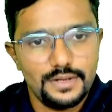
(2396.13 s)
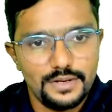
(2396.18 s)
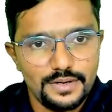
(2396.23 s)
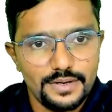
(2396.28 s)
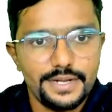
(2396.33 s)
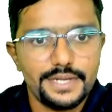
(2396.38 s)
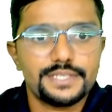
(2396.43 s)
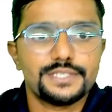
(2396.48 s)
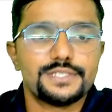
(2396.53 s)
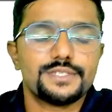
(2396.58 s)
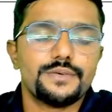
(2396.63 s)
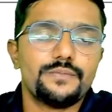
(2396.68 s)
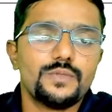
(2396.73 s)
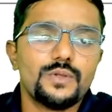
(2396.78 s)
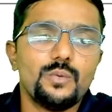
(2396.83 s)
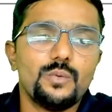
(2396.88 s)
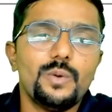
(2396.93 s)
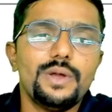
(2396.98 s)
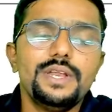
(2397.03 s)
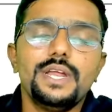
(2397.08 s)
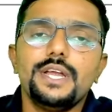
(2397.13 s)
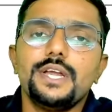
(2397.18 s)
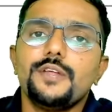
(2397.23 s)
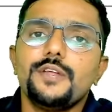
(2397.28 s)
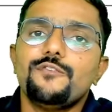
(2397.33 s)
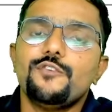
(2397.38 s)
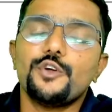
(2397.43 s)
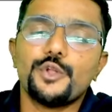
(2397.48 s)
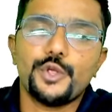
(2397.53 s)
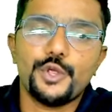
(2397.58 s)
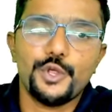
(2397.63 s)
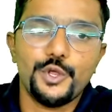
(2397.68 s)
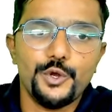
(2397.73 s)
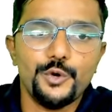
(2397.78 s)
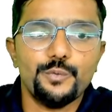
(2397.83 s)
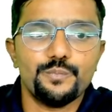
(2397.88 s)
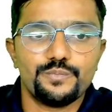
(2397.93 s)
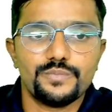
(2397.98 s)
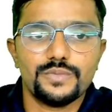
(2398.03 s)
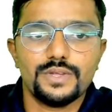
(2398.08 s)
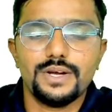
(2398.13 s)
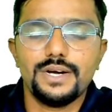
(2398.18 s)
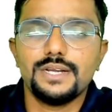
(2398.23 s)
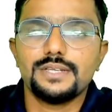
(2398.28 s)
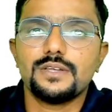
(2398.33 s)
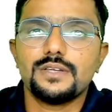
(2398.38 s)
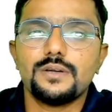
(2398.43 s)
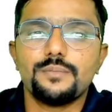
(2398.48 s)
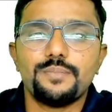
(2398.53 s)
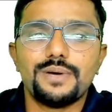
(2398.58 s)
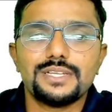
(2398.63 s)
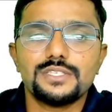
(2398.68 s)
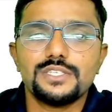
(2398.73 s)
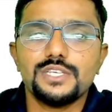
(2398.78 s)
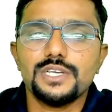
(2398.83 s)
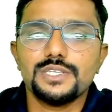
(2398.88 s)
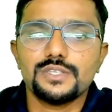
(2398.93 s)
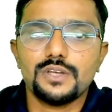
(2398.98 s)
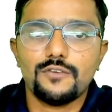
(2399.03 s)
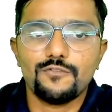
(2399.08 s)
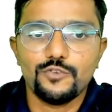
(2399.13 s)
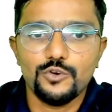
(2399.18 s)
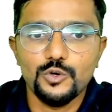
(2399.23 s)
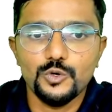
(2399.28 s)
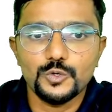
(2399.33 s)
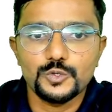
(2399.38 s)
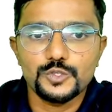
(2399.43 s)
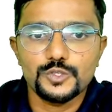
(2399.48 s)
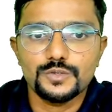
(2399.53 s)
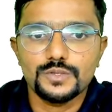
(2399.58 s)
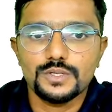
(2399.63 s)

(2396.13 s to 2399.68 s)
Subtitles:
Next, 194Q, it is on purchase of goods